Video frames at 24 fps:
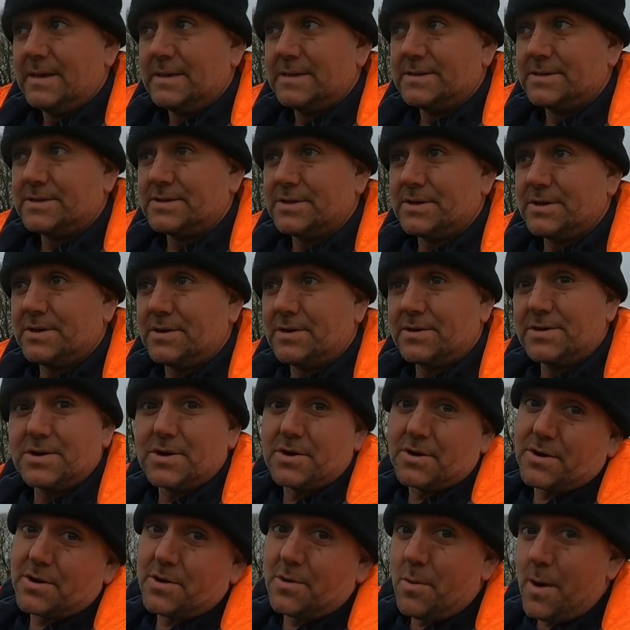So
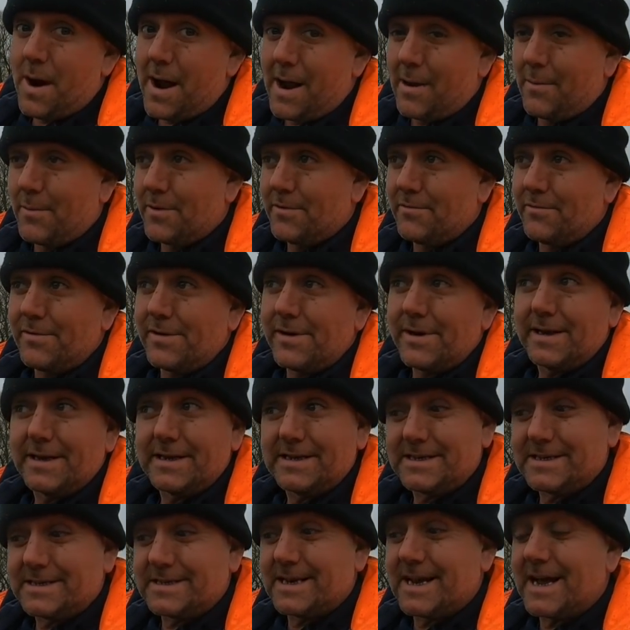don't know why we really
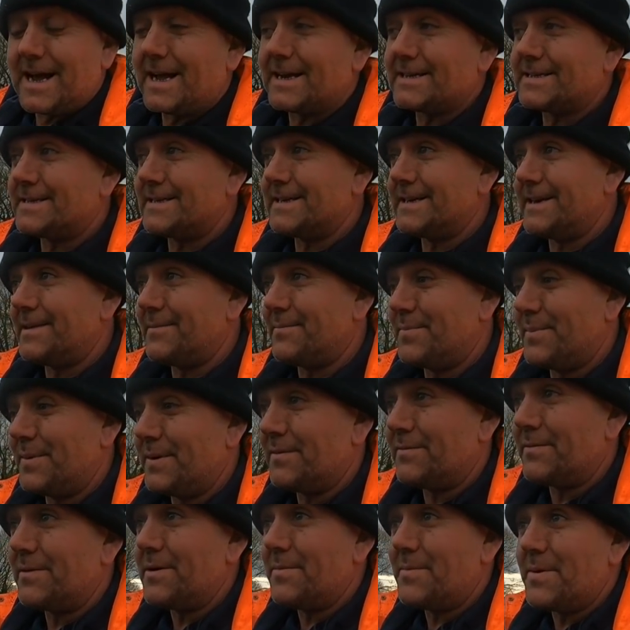started it,
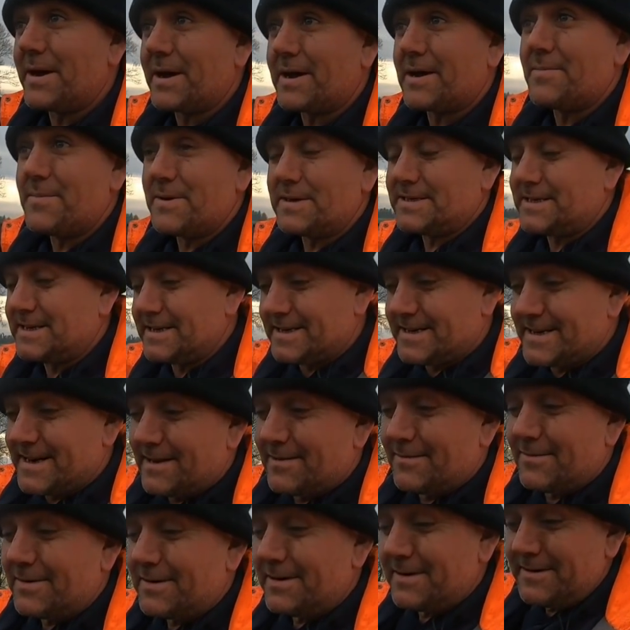but we're a bit committed
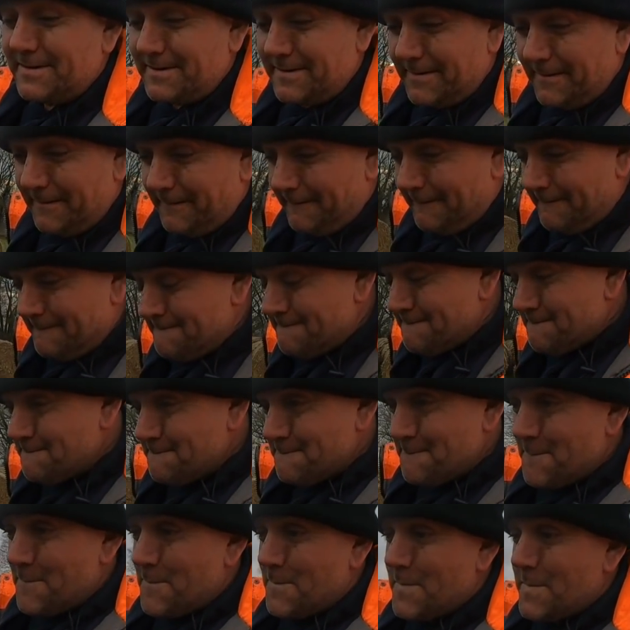now.
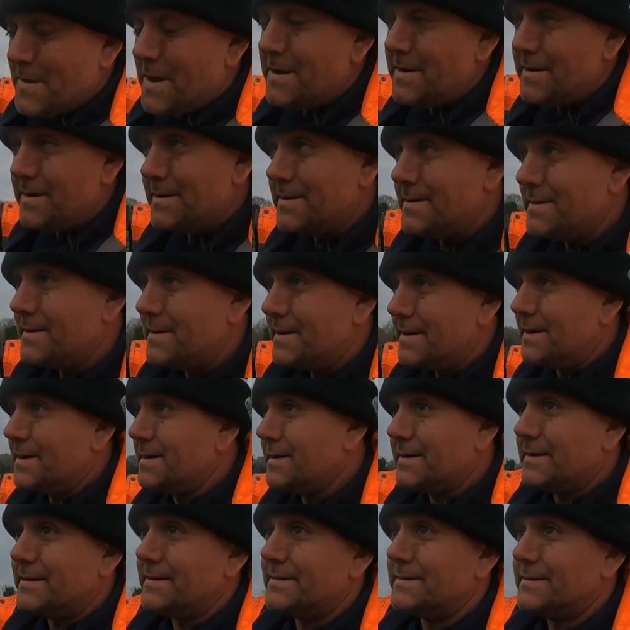And a